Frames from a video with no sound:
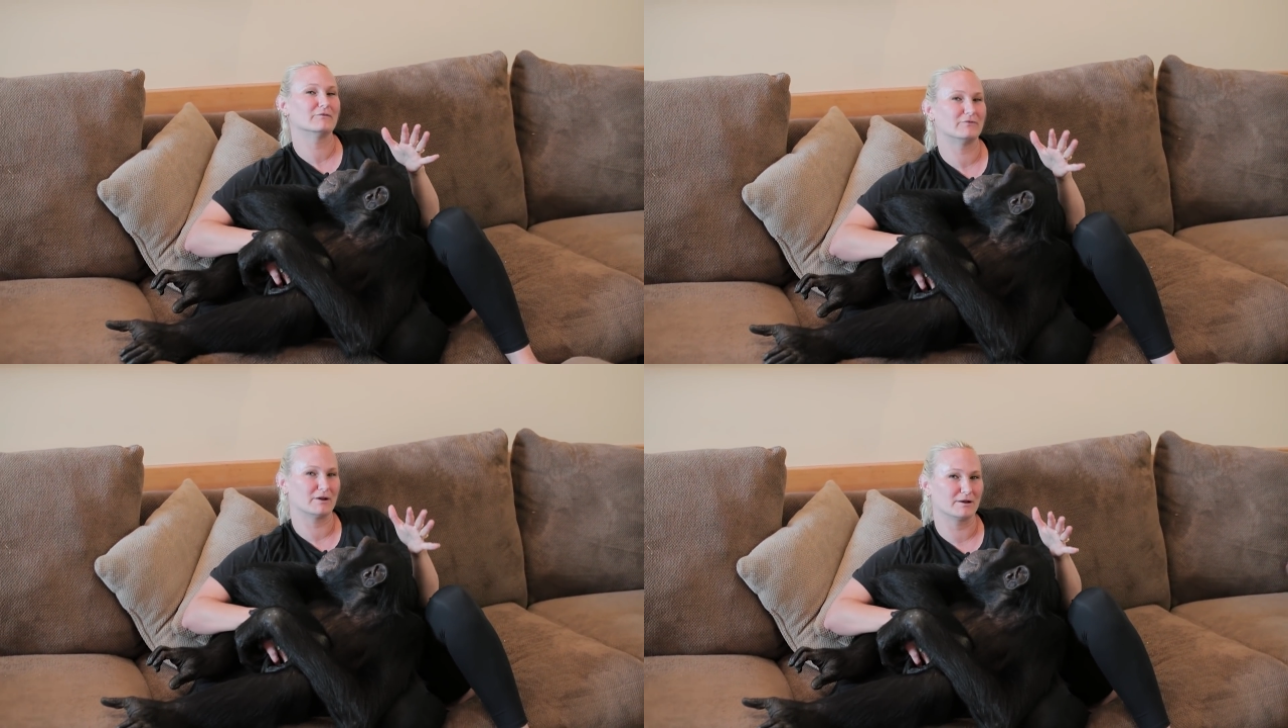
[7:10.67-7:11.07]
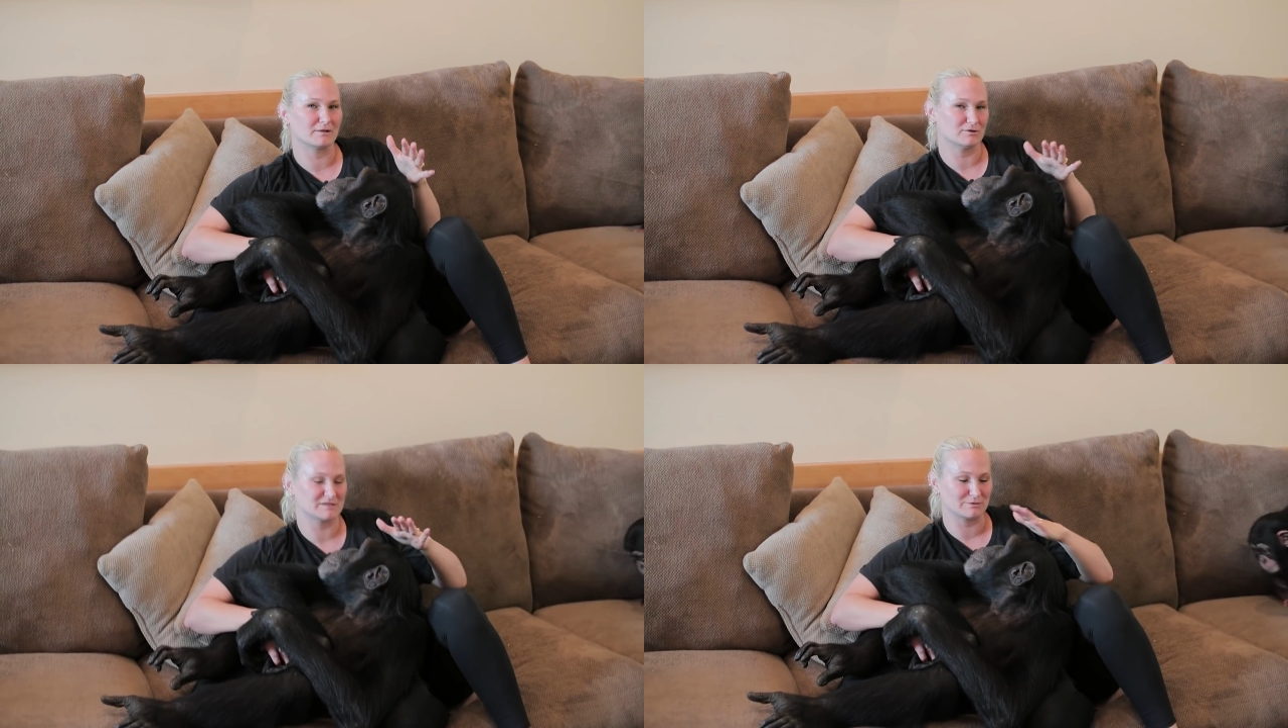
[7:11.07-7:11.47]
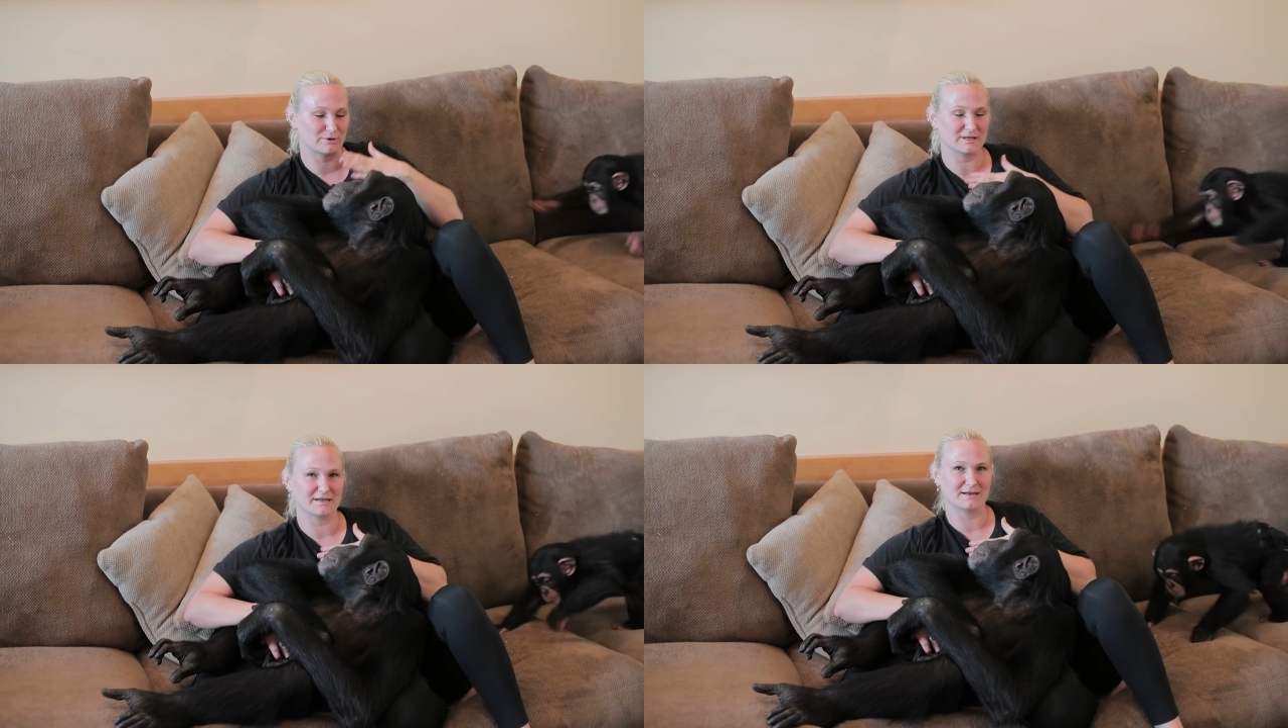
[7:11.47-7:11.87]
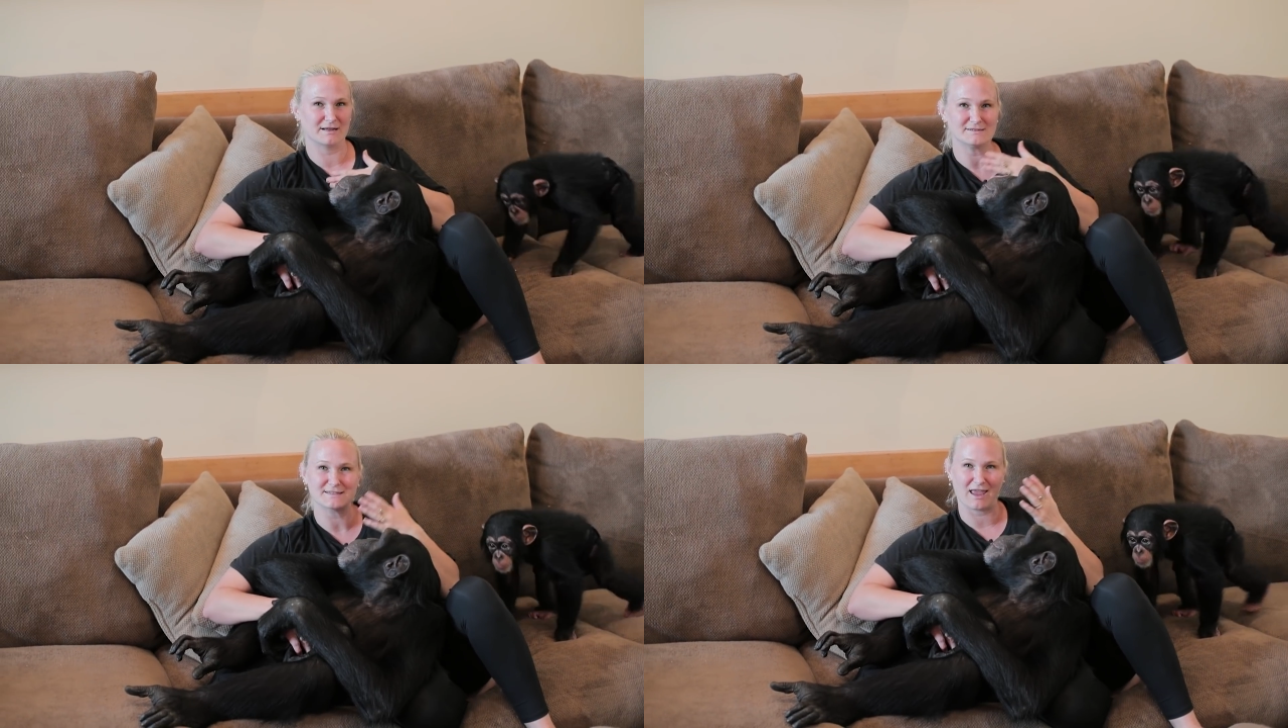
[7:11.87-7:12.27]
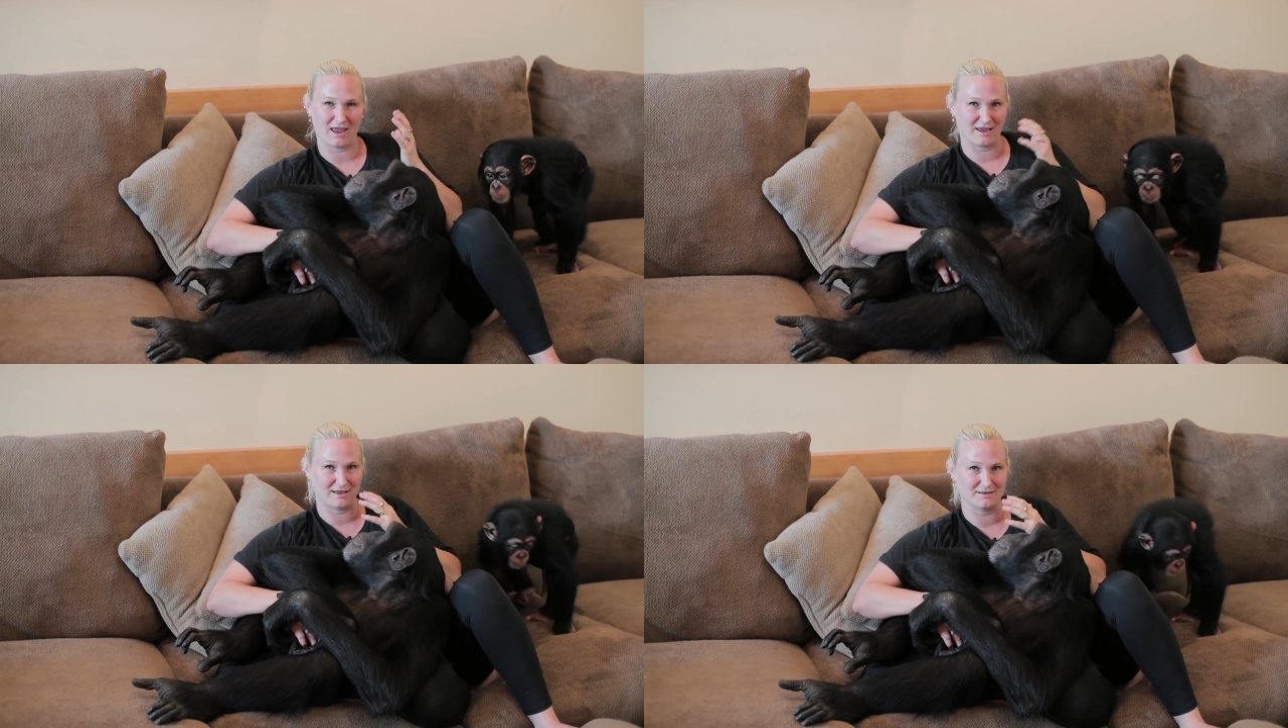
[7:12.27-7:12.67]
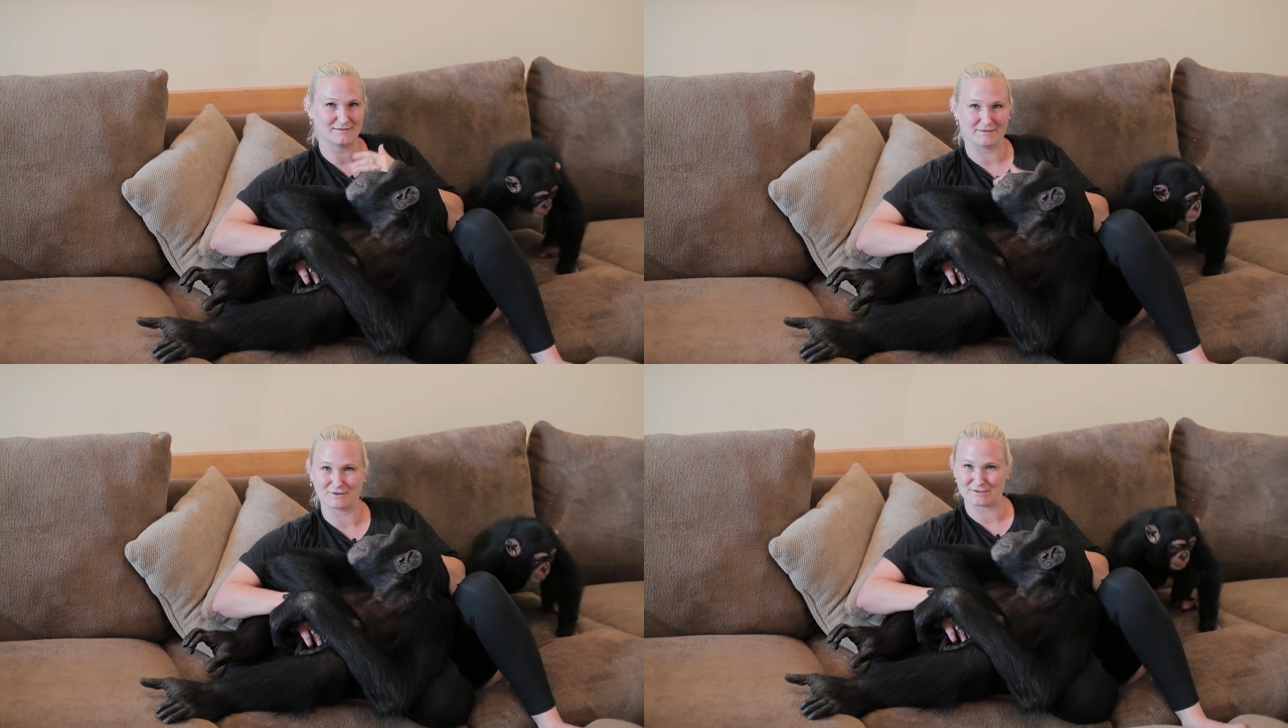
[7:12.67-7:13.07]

very closely related to us and that